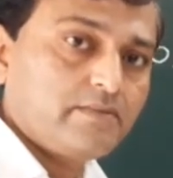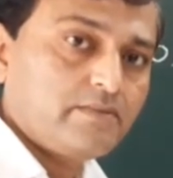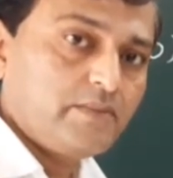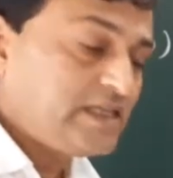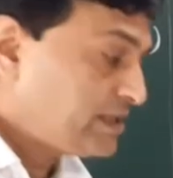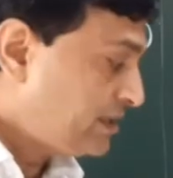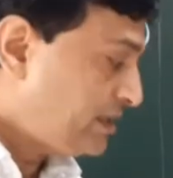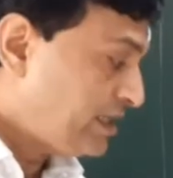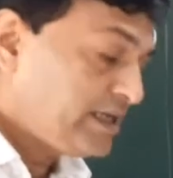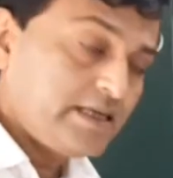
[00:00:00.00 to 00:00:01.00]
means
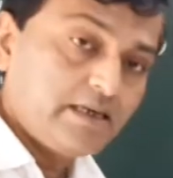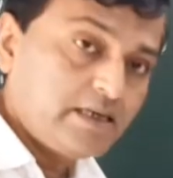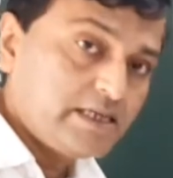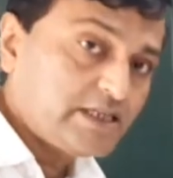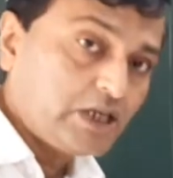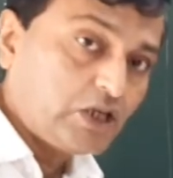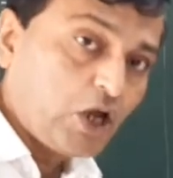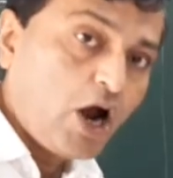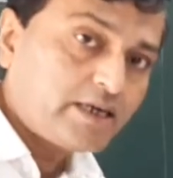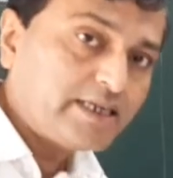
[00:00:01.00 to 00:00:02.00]
D is
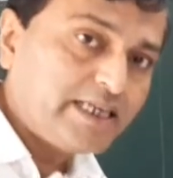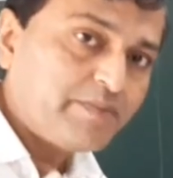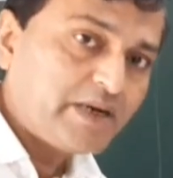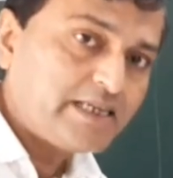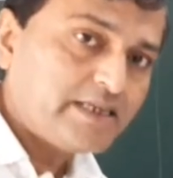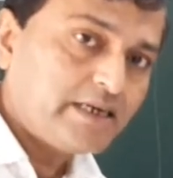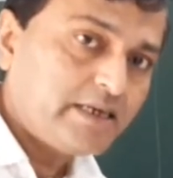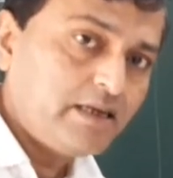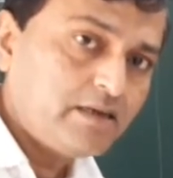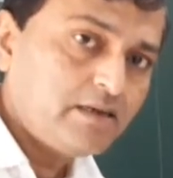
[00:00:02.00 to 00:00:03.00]
not
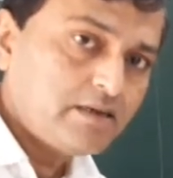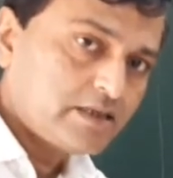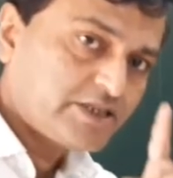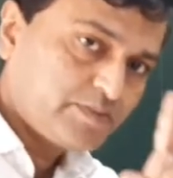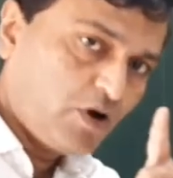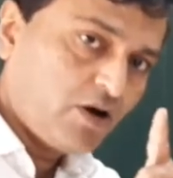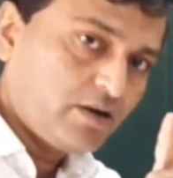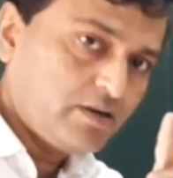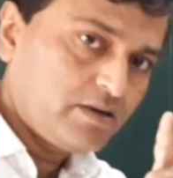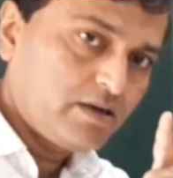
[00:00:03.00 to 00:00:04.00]
representing
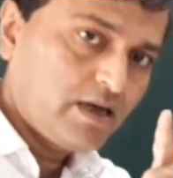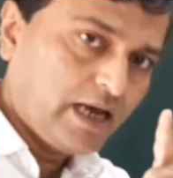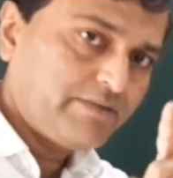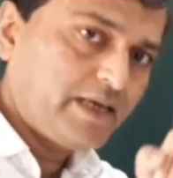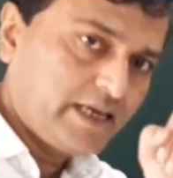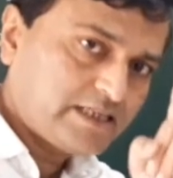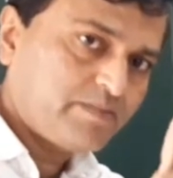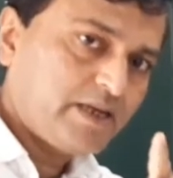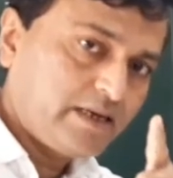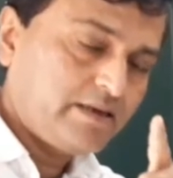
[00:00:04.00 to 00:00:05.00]
small. I have
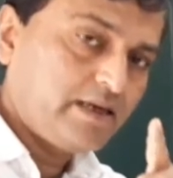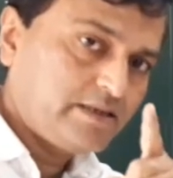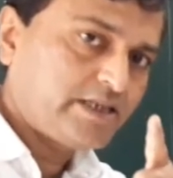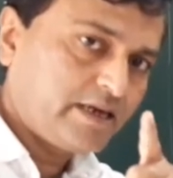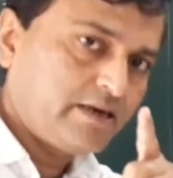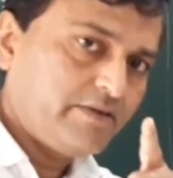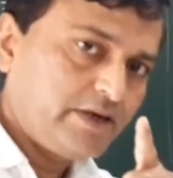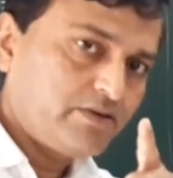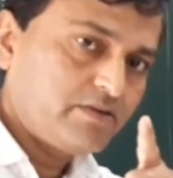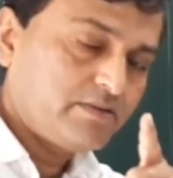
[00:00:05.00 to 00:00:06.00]
explained in second
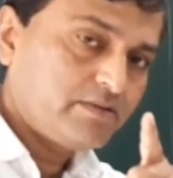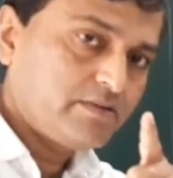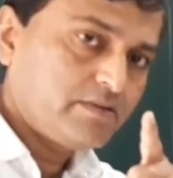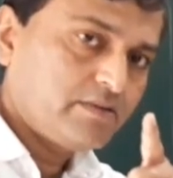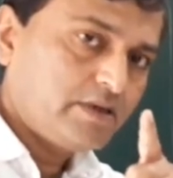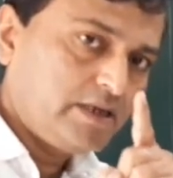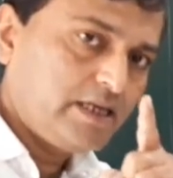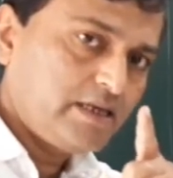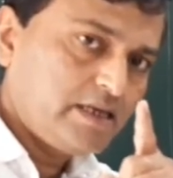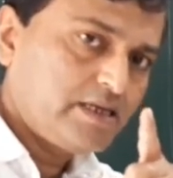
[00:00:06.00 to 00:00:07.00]
video,
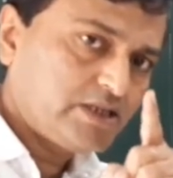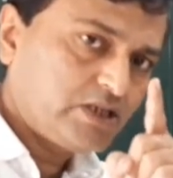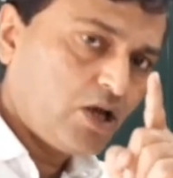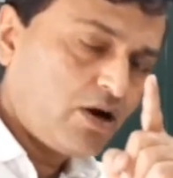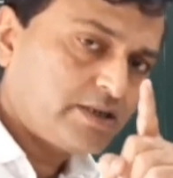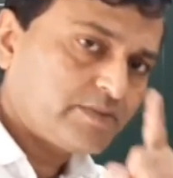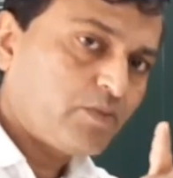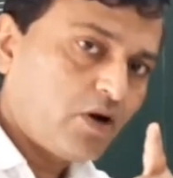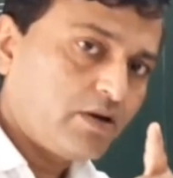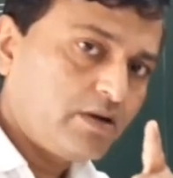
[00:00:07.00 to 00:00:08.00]
D is not
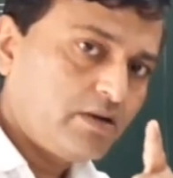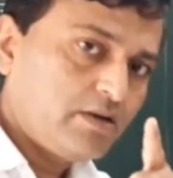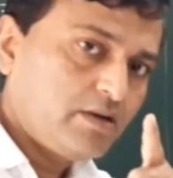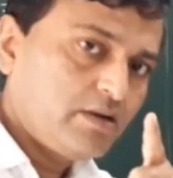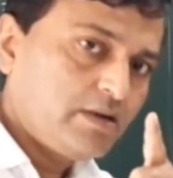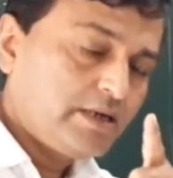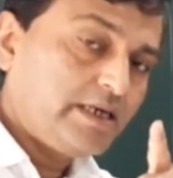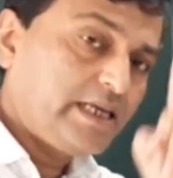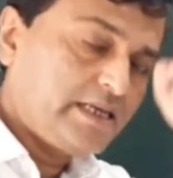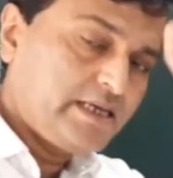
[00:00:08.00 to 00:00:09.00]
small,
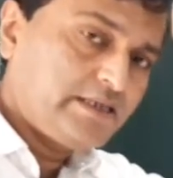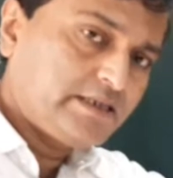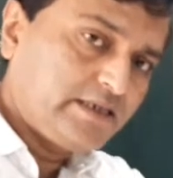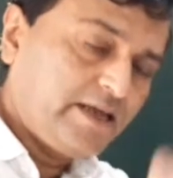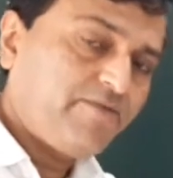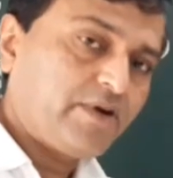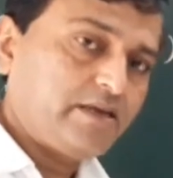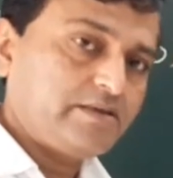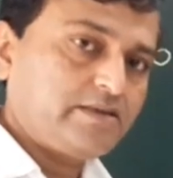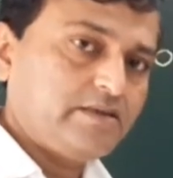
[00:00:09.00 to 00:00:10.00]
D is
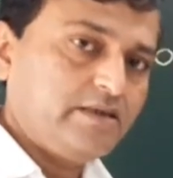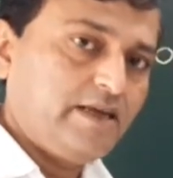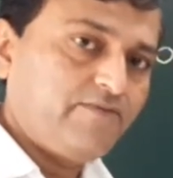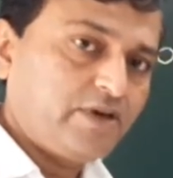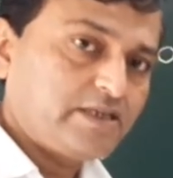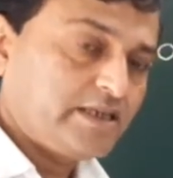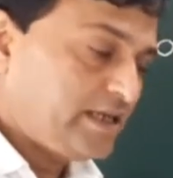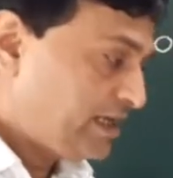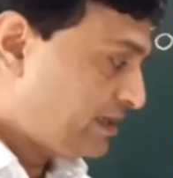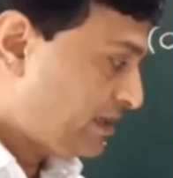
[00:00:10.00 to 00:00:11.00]
difference in
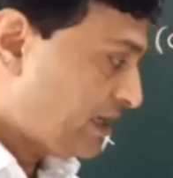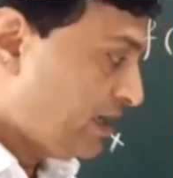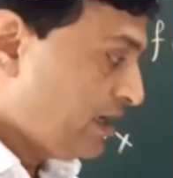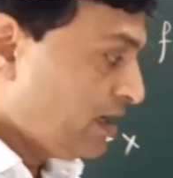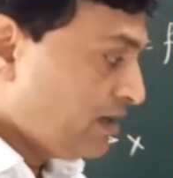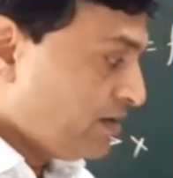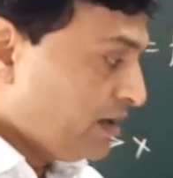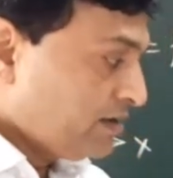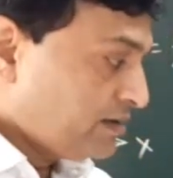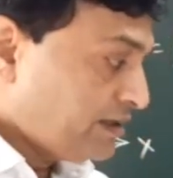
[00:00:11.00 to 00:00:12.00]
area.
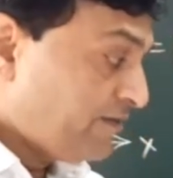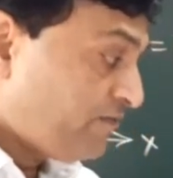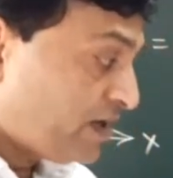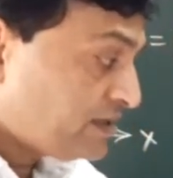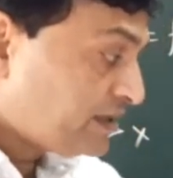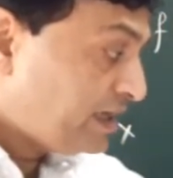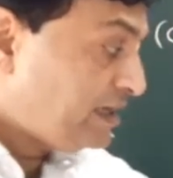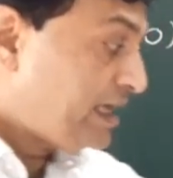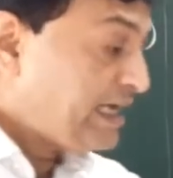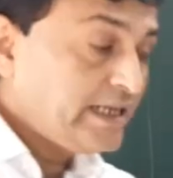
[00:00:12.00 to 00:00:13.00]
Difference
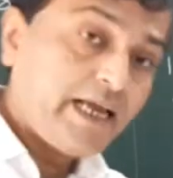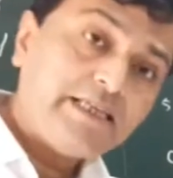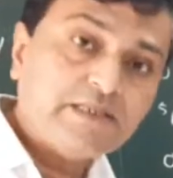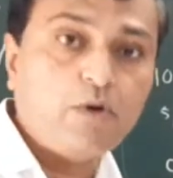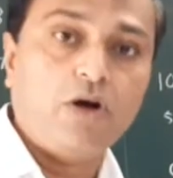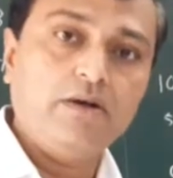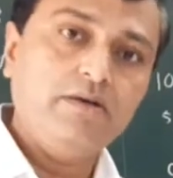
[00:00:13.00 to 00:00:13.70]
in area is small,